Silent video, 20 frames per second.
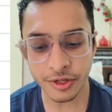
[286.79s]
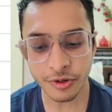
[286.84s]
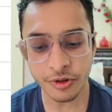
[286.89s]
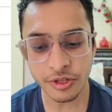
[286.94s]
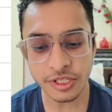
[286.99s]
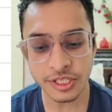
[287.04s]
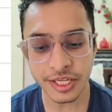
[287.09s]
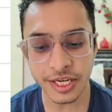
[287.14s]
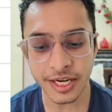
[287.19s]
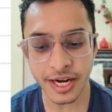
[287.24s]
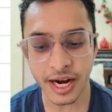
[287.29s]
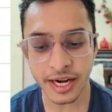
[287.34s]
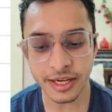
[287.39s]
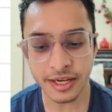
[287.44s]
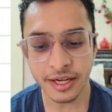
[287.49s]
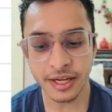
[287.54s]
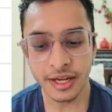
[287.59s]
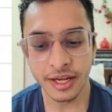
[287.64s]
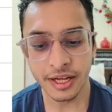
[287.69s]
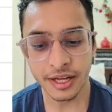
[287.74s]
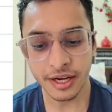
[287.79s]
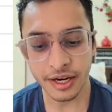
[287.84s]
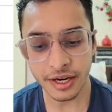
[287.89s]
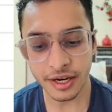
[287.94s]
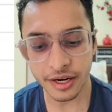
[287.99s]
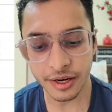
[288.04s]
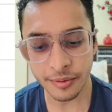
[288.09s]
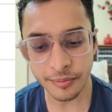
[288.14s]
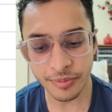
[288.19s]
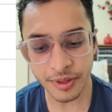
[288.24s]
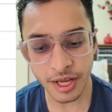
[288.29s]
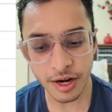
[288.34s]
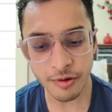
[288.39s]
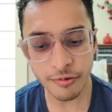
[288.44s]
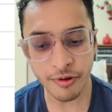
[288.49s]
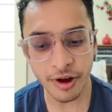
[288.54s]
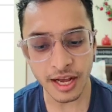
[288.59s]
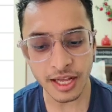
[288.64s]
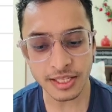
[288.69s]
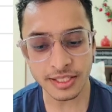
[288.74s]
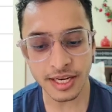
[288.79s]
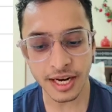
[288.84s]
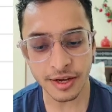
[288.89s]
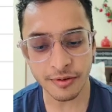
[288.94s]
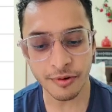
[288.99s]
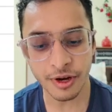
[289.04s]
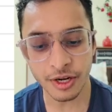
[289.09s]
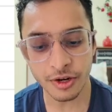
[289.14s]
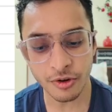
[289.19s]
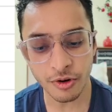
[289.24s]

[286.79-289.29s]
you will see that there are files like 1